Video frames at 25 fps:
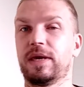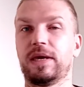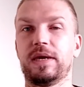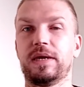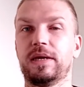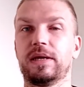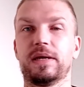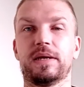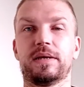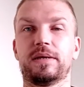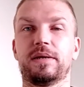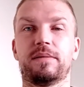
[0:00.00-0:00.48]

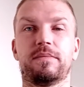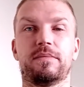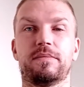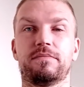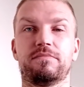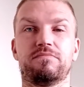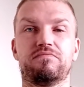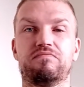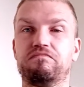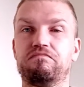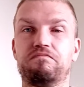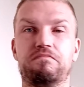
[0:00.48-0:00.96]
He didn't
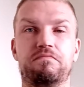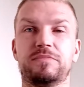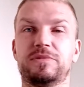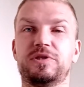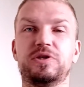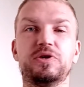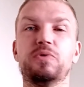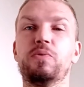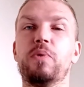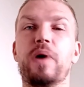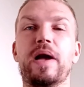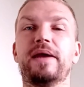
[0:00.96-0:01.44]

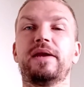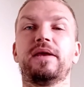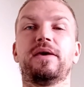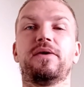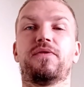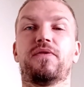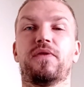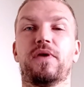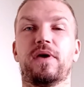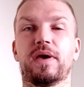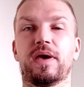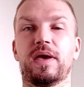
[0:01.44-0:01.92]
do
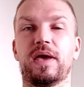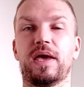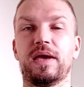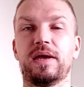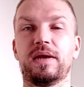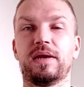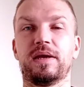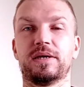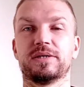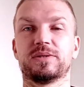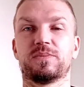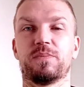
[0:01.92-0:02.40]
anything
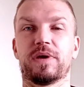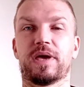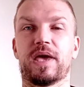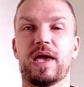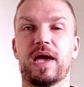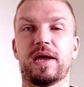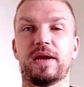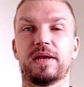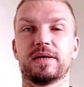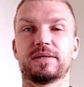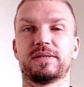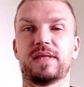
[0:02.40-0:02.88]
in his
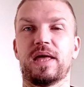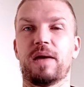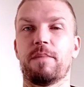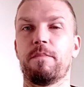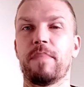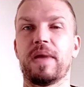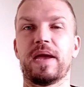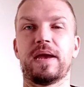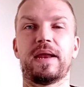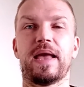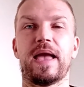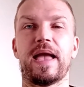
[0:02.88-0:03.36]
mechanics
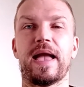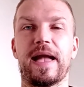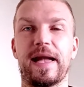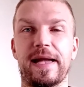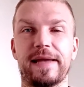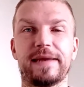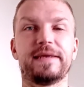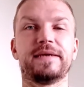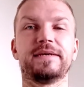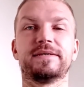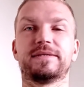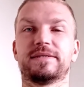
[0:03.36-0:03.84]
that made
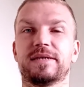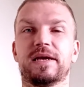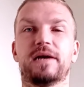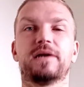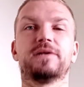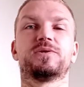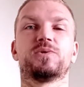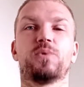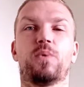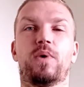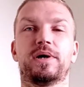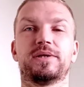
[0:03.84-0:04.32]
any
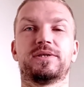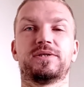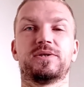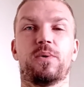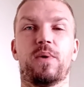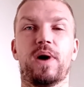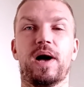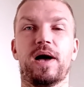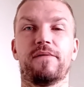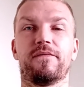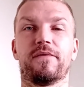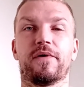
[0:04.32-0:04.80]
sense
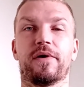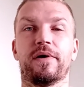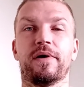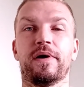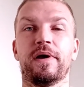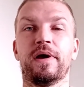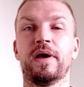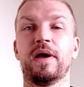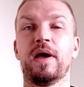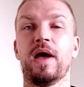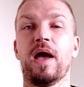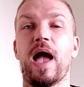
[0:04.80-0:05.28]

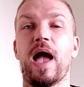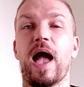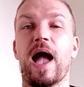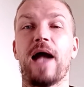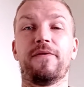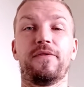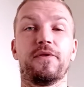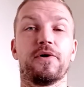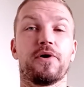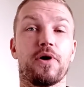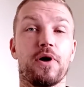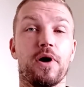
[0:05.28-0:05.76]
whatsoever.
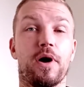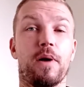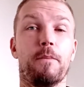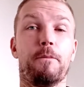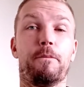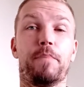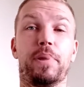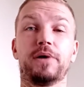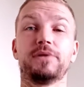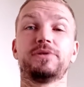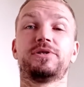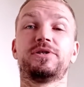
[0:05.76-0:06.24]
And there are
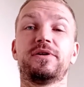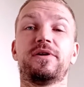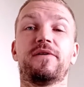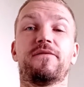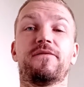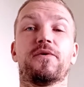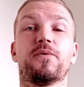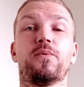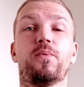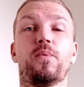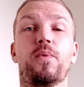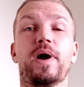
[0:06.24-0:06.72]
a bunch of
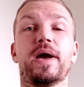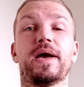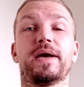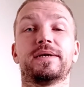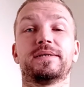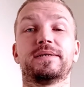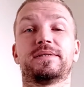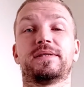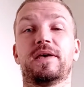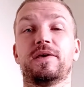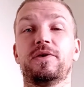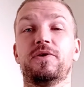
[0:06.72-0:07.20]
different
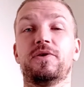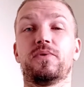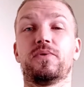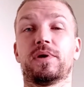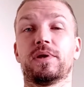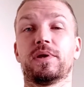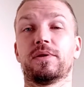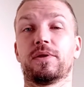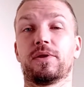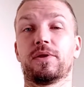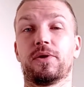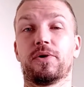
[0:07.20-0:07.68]
ways that you
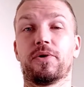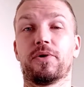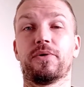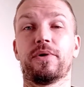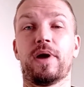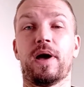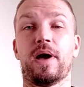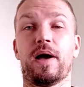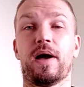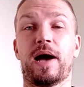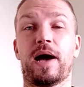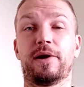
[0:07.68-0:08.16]
can
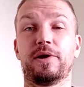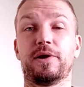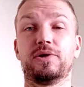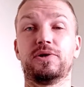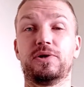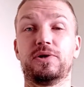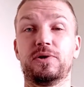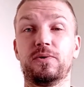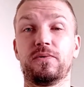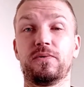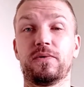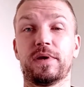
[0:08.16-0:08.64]
learn how to
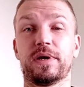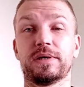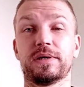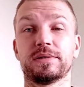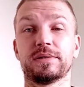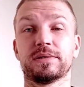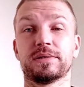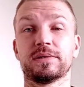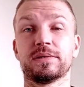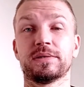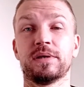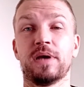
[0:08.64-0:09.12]
do
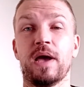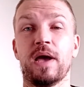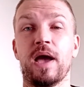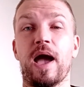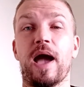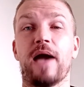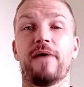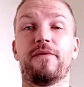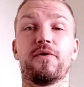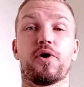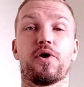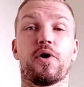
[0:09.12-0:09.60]
this.
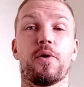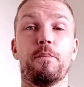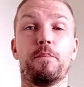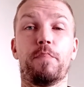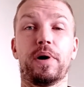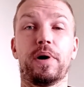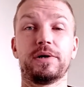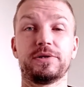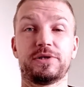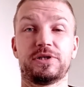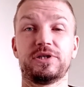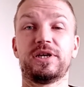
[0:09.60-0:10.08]
And there are a
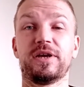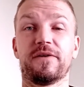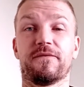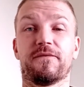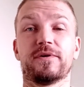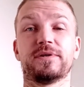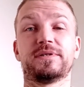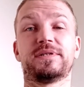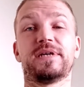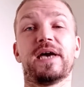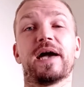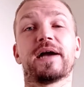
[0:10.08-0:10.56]
bunch of
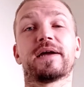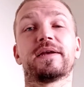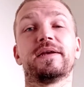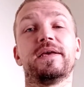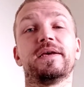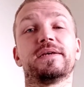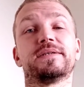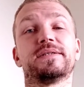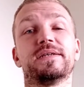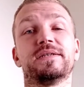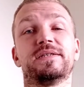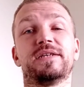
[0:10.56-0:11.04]
different
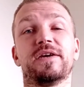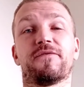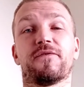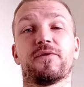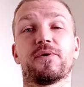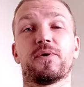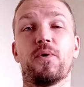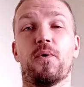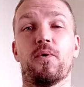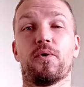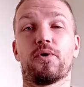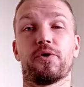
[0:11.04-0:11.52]
techniques that
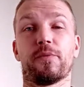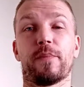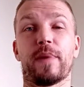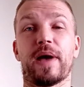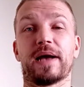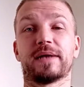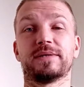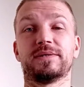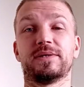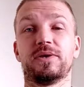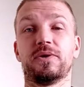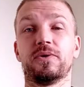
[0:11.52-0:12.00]
different
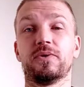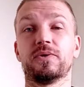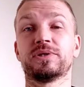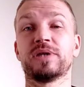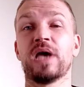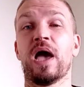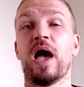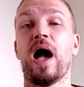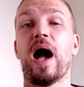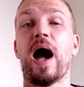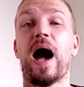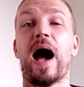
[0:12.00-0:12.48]
quarterbacks
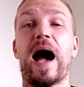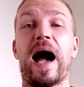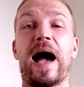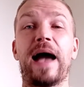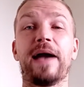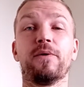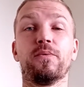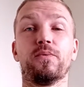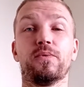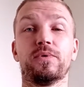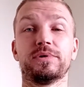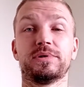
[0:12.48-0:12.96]
use.
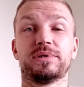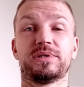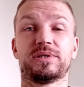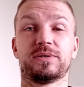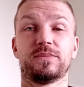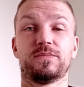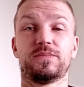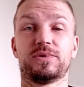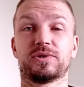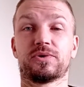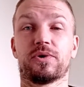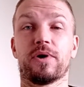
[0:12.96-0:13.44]
I would
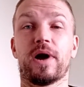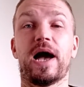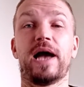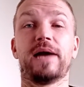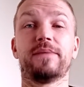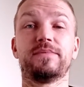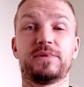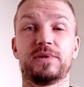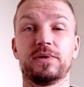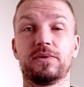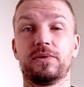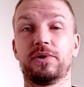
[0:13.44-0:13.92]

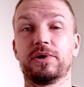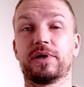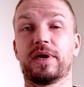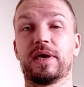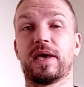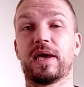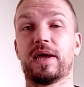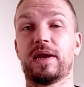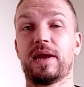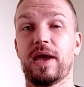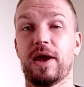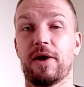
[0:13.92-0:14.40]
subscribe to
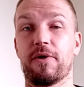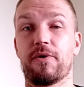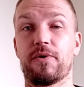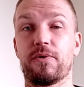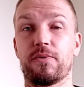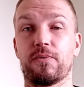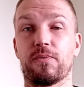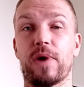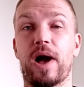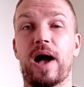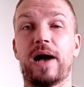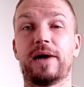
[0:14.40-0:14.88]
looking at
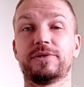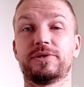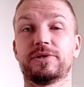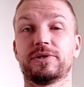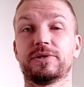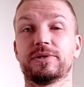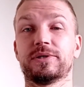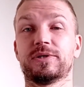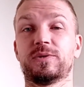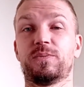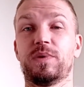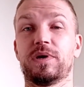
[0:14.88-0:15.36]
Aaron
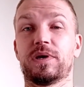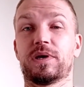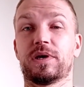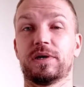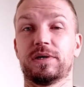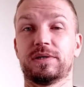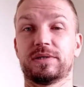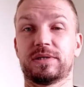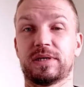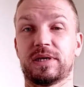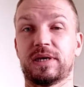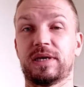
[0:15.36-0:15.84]
Rodgers
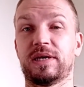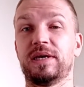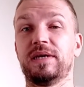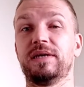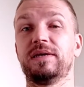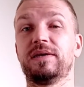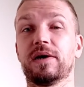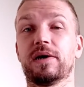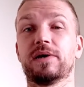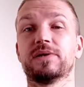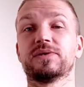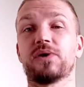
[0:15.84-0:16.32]
because
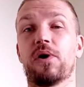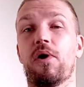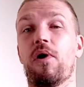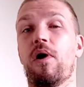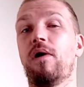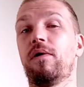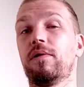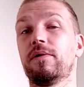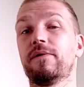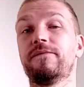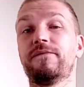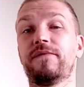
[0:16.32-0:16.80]
he does
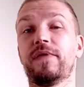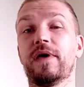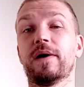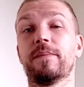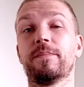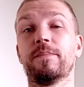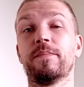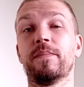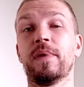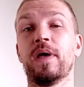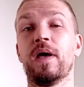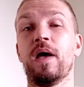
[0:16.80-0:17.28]
all of
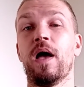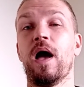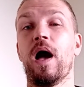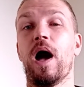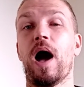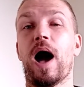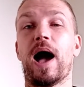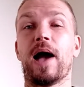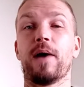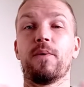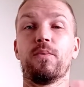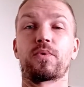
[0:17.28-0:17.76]
them.
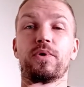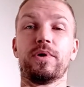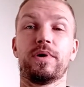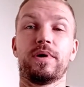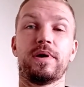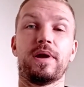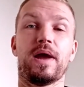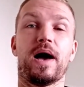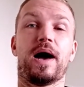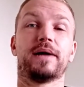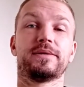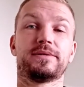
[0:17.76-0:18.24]
I would
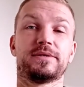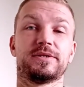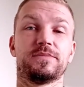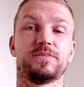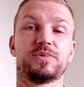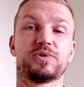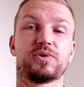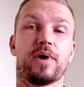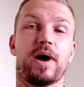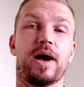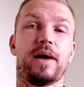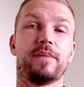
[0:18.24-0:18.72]
not
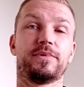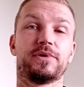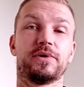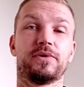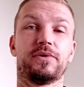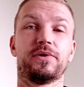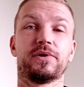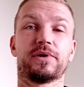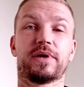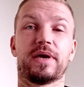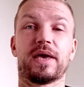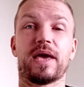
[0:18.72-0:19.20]
subscribe to
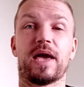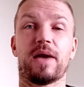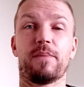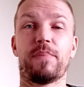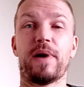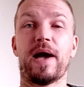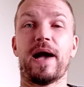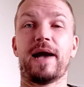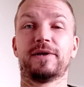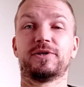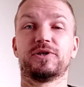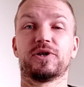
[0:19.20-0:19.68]
looking at
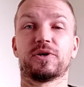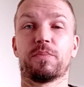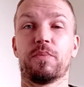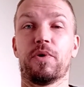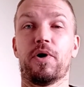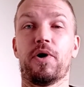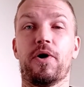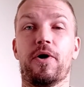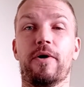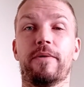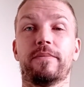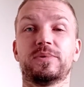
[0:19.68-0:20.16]
Patrick
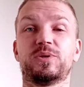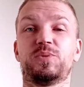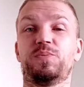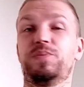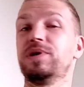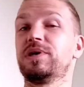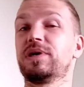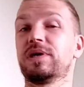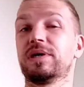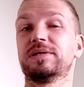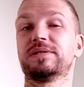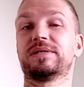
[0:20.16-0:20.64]
Mahomes
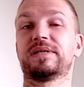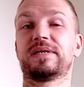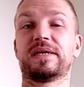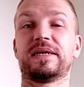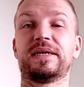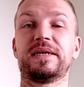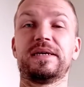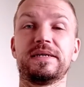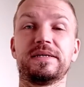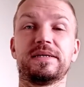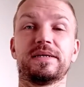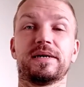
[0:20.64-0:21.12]
because
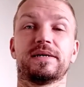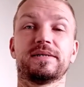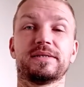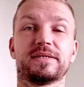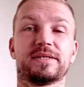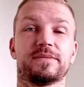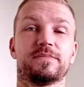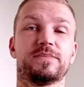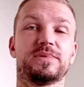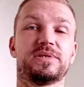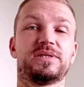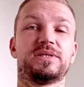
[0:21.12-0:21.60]
he does
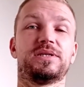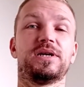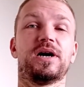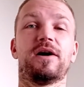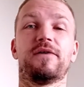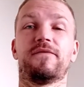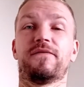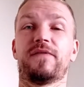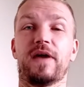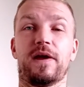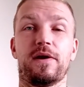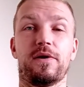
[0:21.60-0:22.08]
some
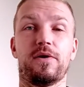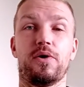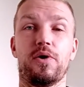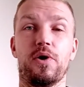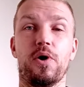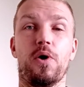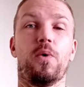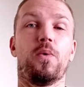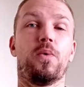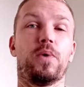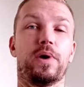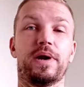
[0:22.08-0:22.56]
stuff that
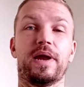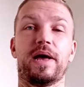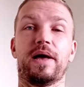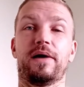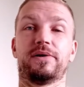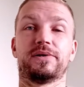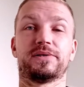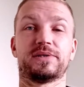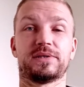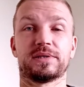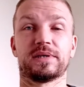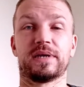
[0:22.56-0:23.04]
no one
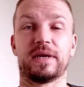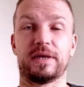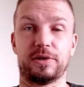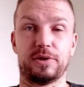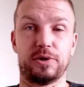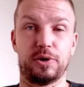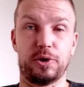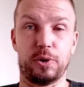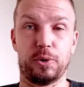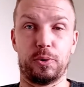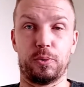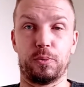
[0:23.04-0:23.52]
else
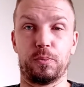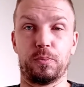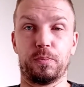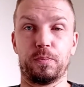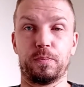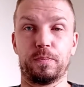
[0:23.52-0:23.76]
can do.